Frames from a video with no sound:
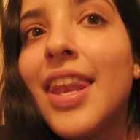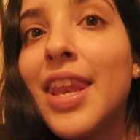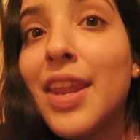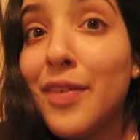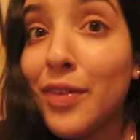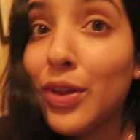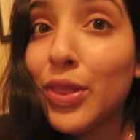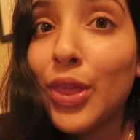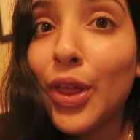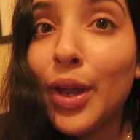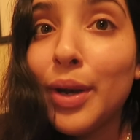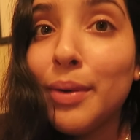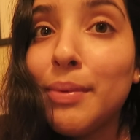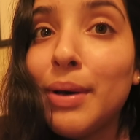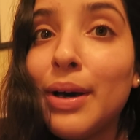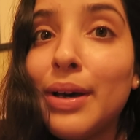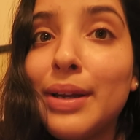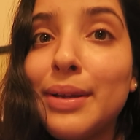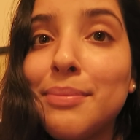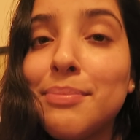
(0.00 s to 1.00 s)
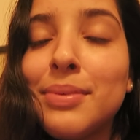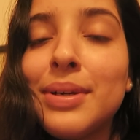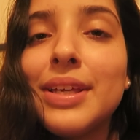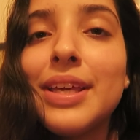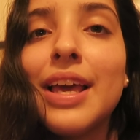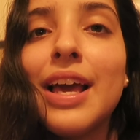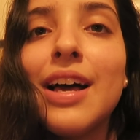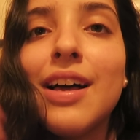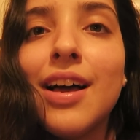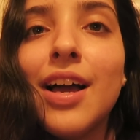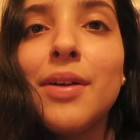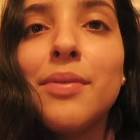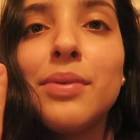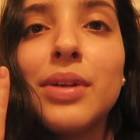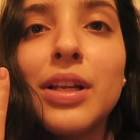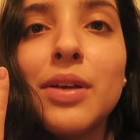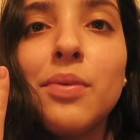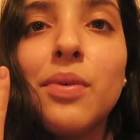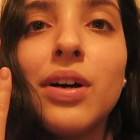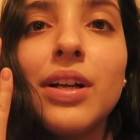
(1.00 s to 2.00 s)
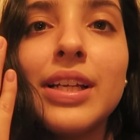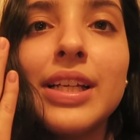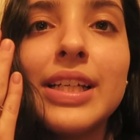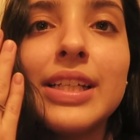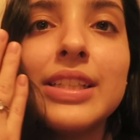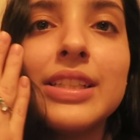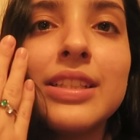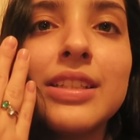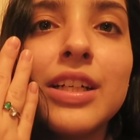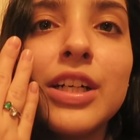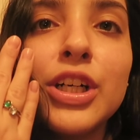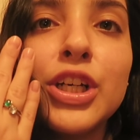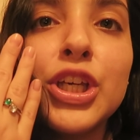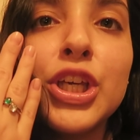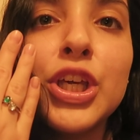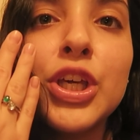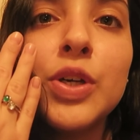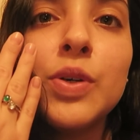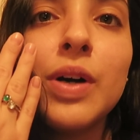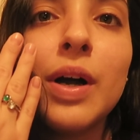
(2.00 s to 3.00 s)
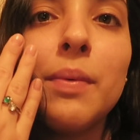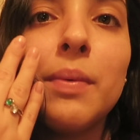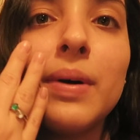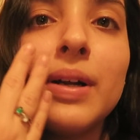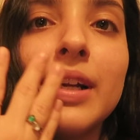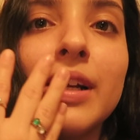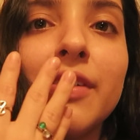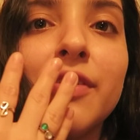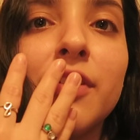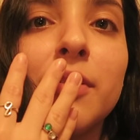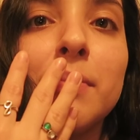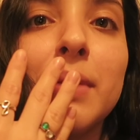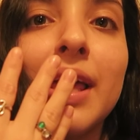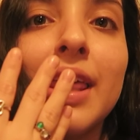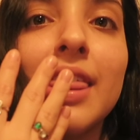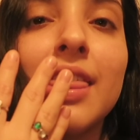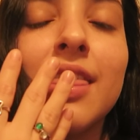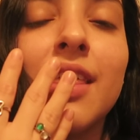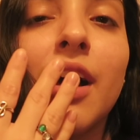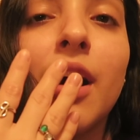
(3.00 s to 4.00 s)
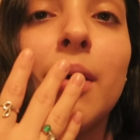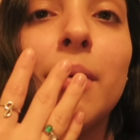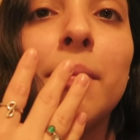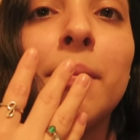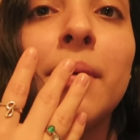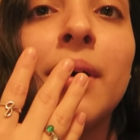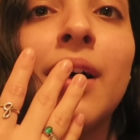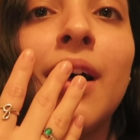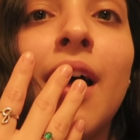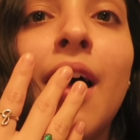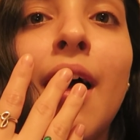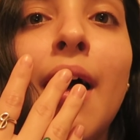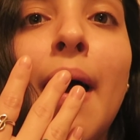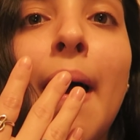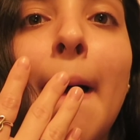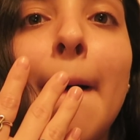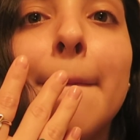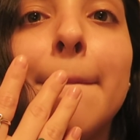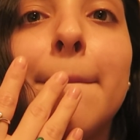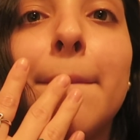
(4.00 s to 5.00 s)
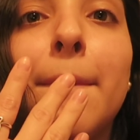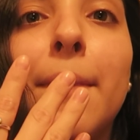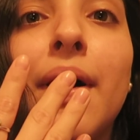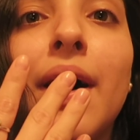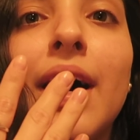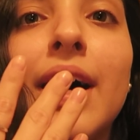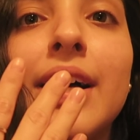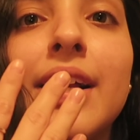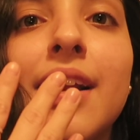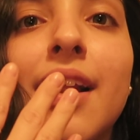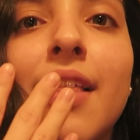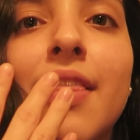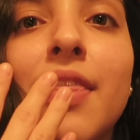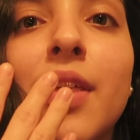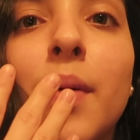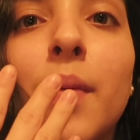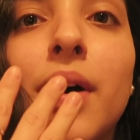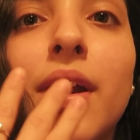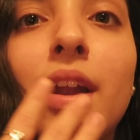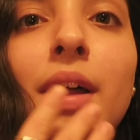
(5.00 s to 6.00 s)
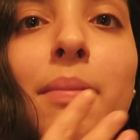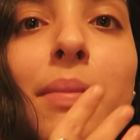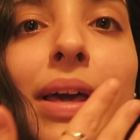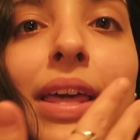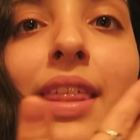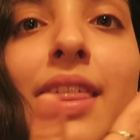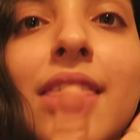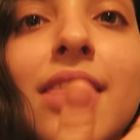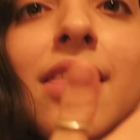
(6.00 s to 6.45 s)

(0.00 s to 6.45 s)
never thought about it but yeah I really wanted a cute I wanted it for my thumb but the one on my